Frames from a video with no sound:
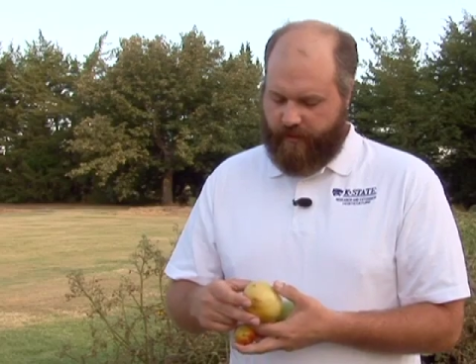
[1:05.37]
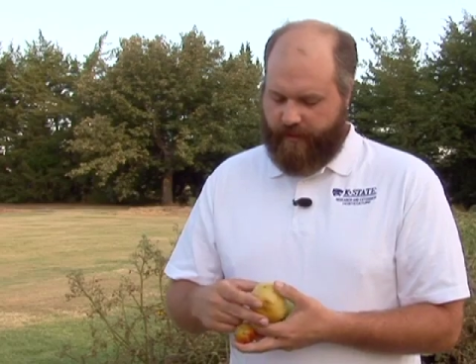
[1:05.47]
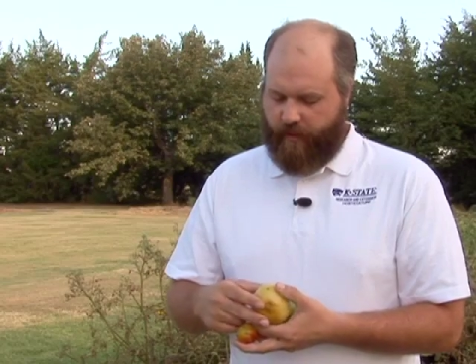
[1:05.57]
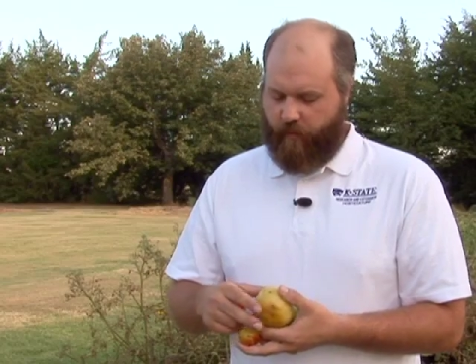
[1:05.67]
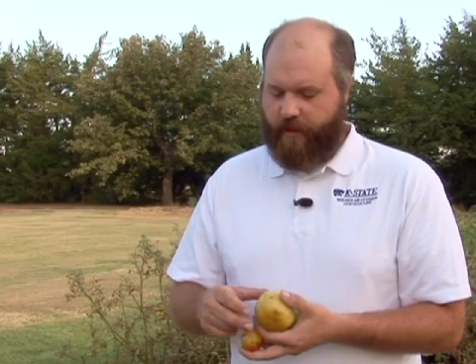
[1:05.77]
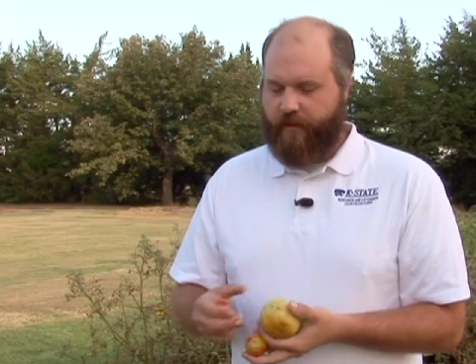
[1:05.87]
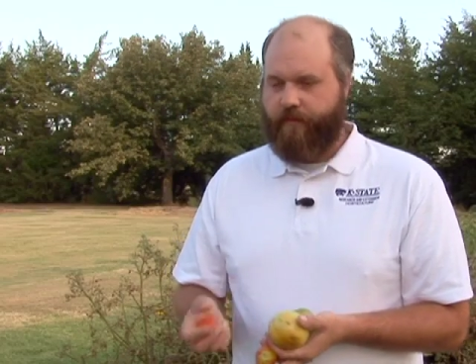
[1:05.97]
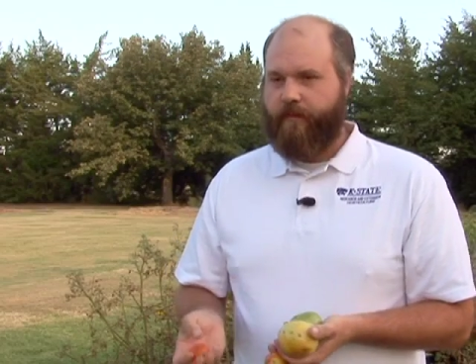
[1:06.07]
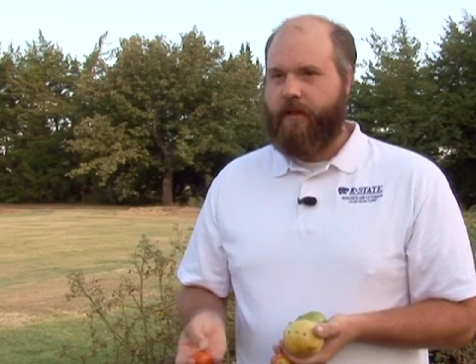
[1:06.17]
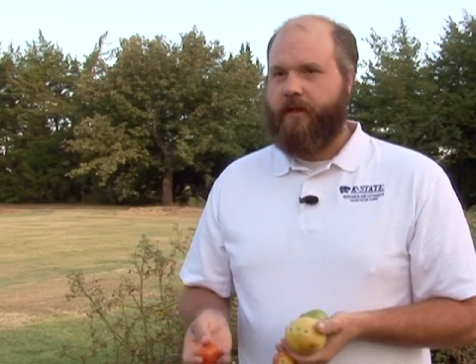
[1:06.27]
Uh, and one of the
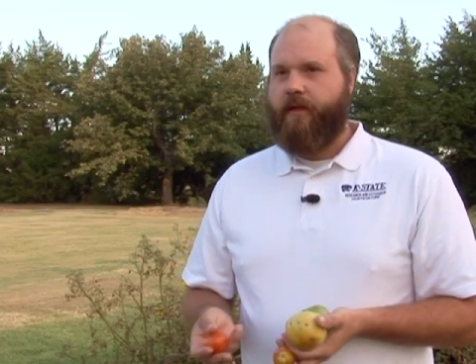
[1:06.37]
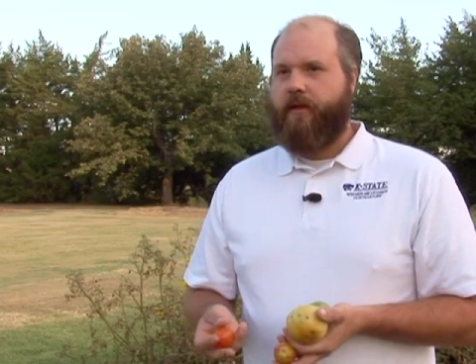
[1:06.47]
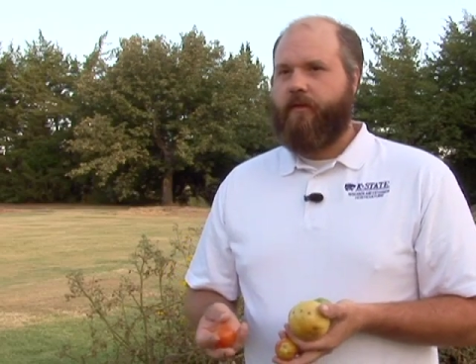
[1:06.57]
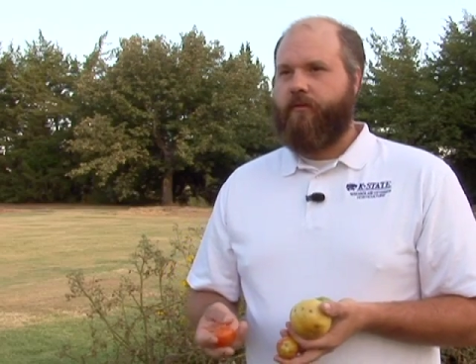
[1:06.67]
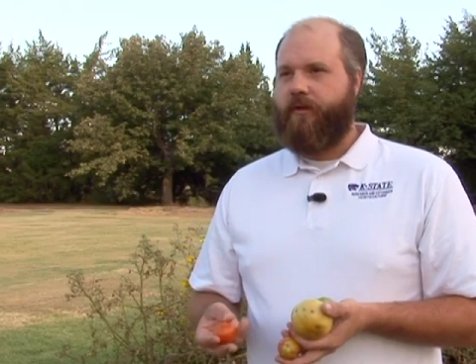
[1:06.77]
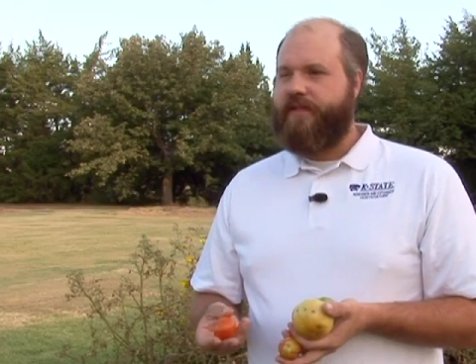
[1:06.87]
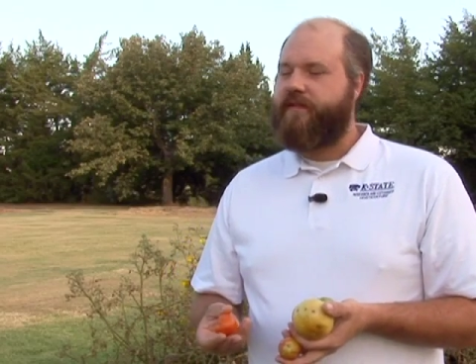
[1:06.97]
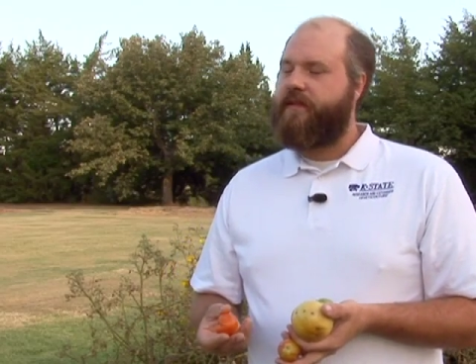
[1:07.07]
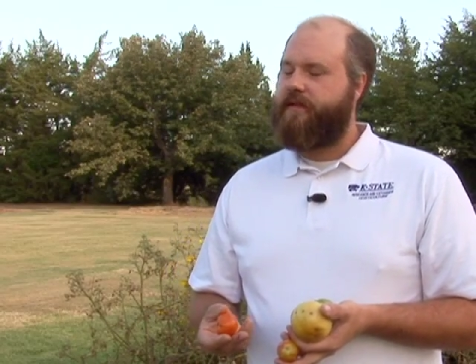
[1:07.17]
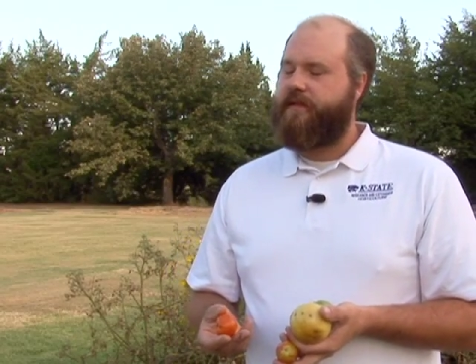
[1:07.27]

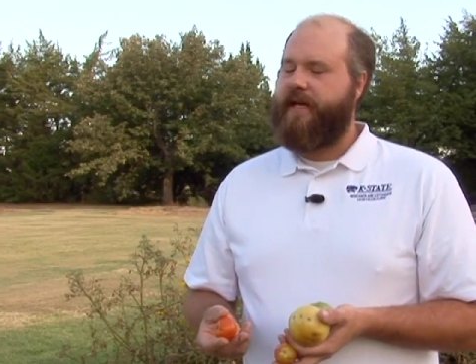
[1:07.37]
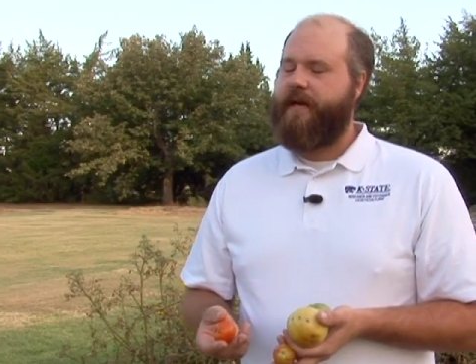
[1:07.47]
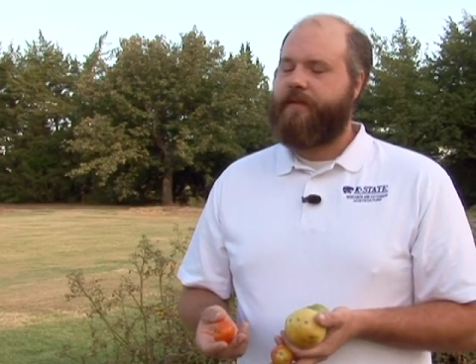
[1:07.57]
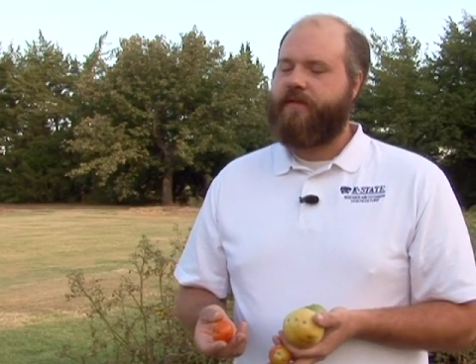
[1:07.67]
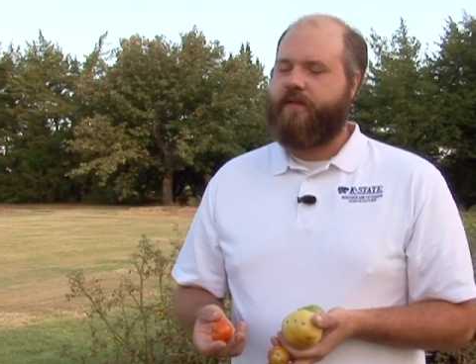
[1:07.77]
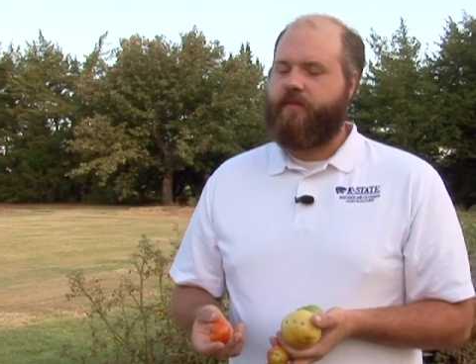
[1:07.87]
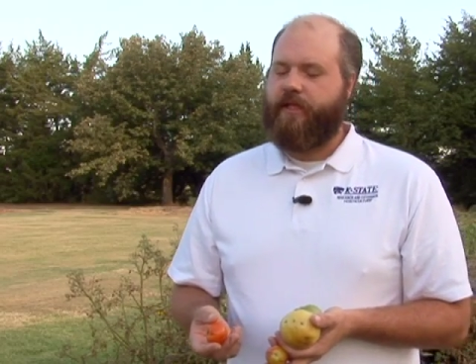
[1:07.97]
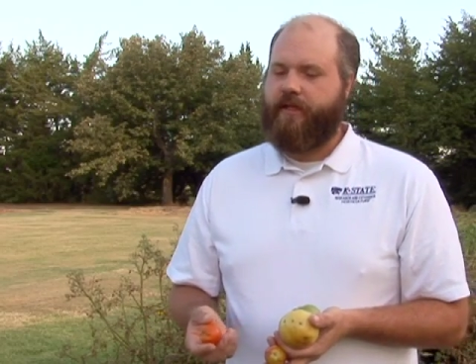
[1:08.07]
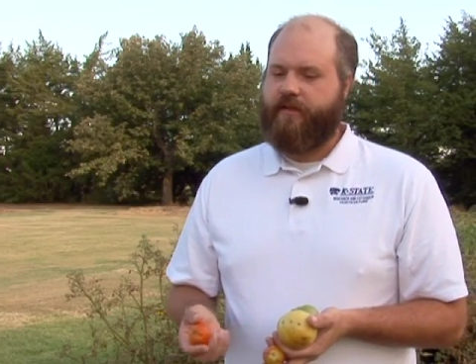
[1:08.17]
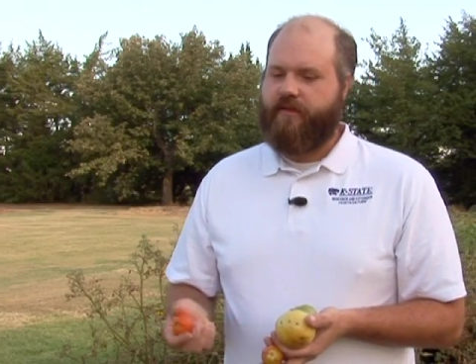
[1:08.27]
reason that this happens is
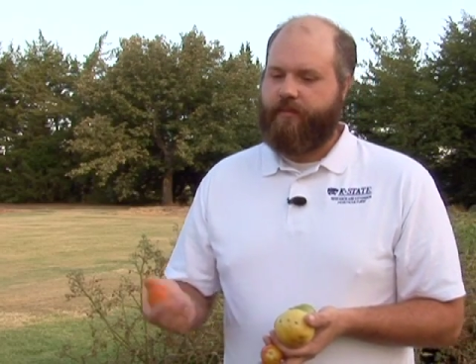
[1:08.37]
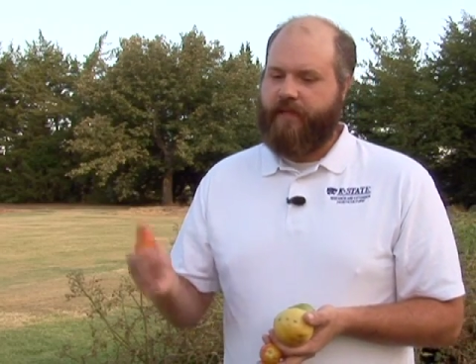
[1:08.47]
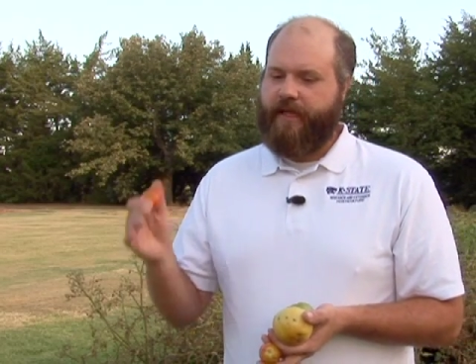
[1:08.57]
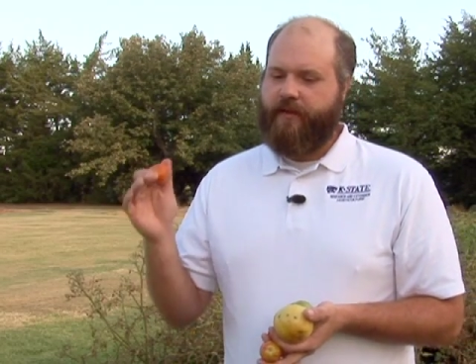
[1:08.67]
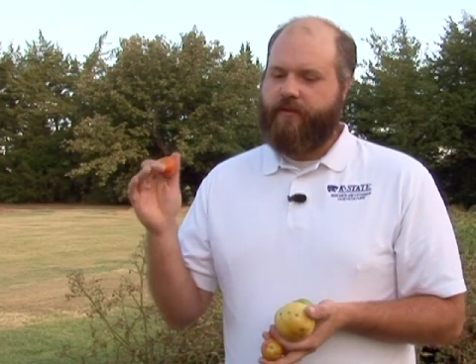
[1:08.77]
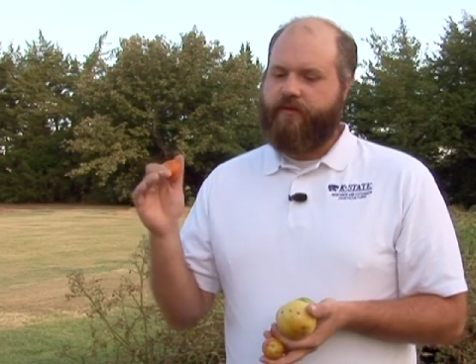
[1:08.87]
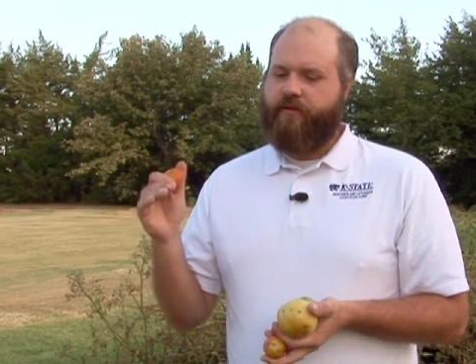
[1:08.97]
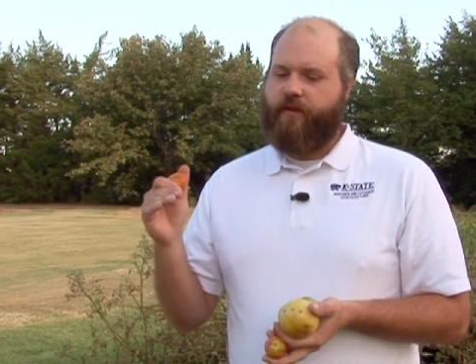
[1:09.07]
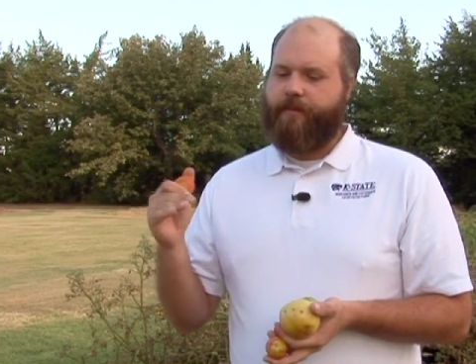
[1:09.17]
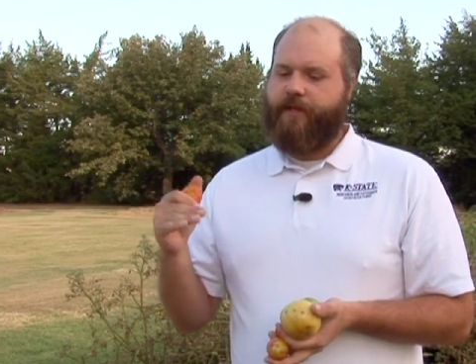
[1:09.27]
because the plant goes
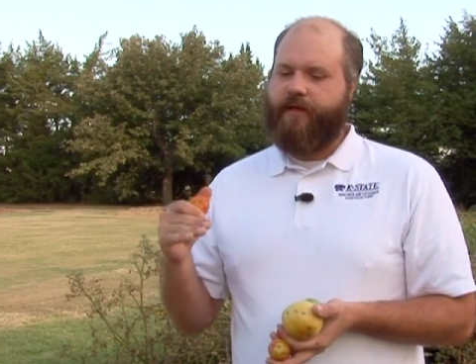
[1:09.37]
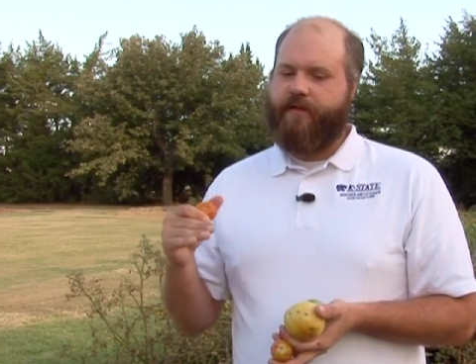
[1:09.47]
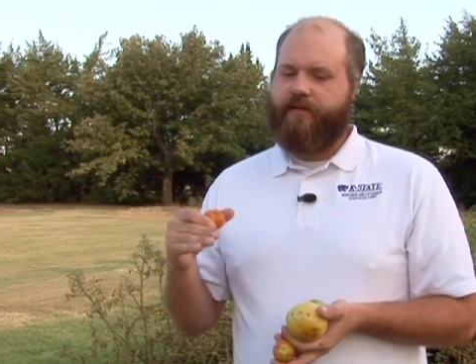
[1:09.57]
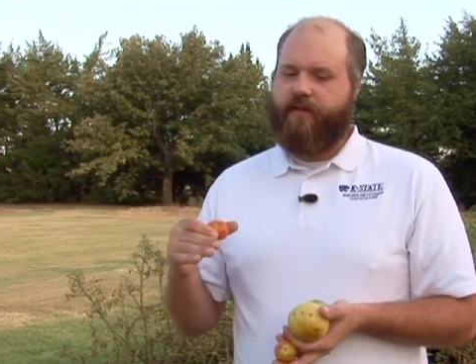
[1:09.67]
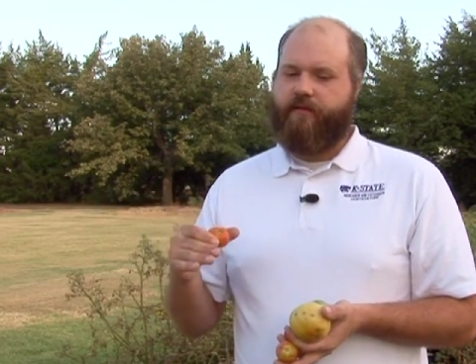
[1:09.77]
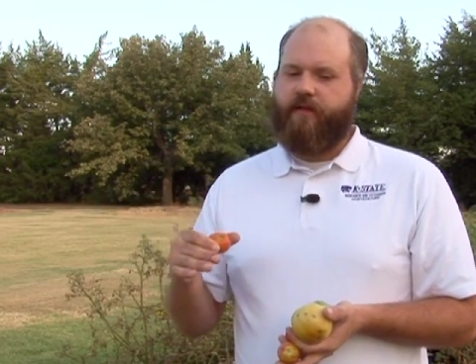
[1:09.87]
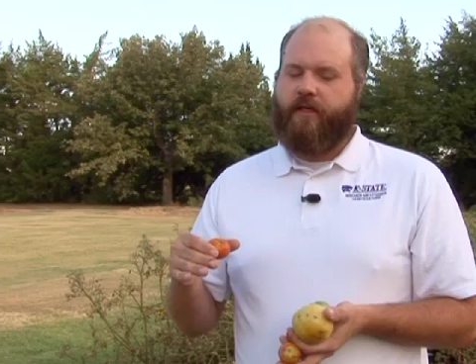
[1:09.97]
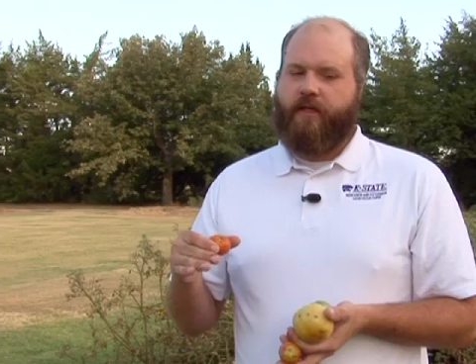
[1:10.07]
from periods of